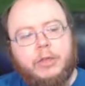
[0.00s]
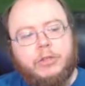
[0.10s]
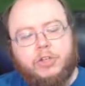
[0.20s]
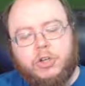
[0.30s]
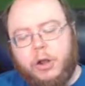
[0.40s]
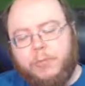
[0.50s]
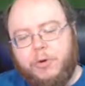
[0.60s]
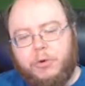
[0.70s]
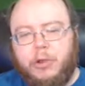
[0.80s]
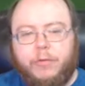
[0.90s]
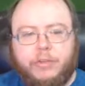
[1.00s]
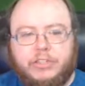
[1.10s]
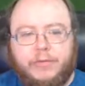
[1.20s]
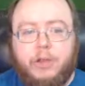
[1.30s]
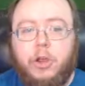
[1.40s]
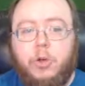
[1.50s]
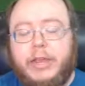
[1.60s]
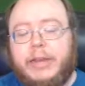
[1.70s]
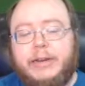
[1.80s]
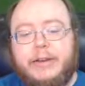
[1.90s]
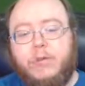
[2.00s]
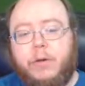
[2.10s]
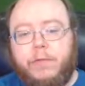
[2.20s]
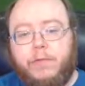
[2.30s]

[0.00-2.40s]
start up your Laravel 7 code in a different